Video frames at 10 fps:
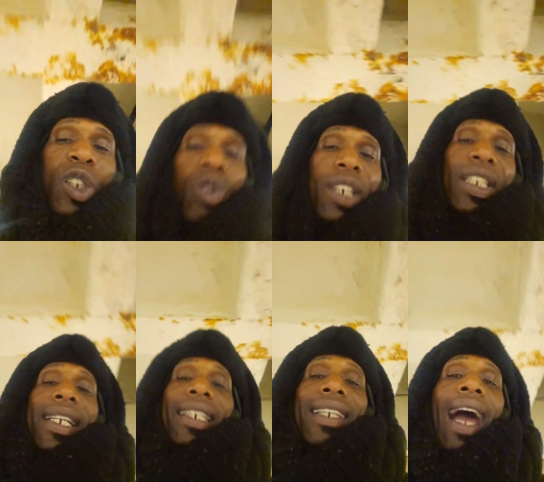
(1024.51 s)
Dressed
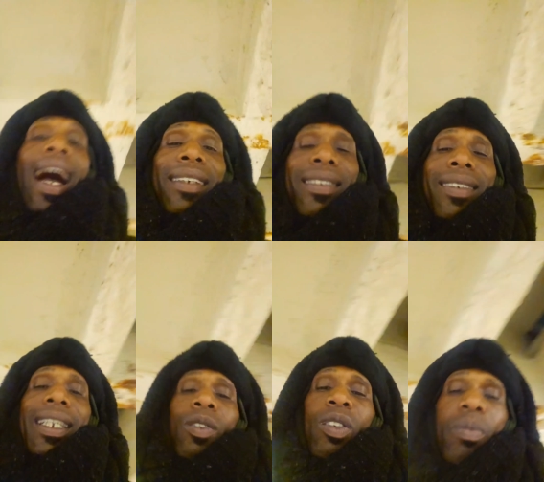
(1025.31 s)
like a doctor? That
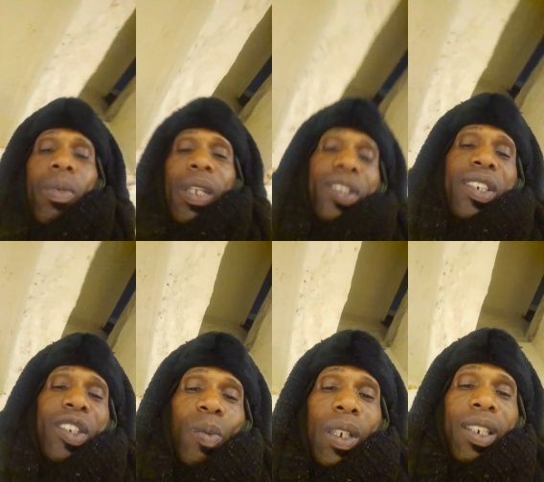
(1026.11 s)
don't even make
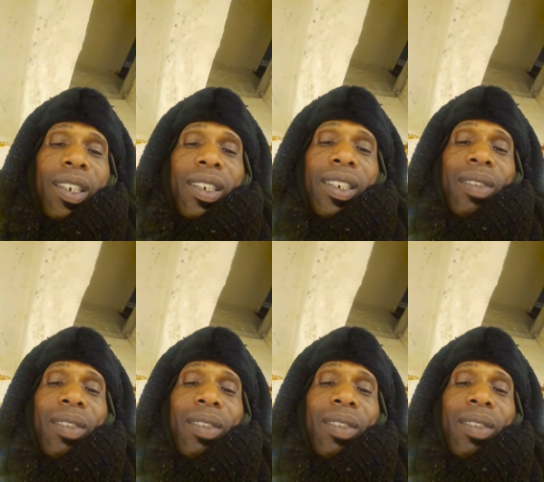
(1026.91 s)
sense, my nigga.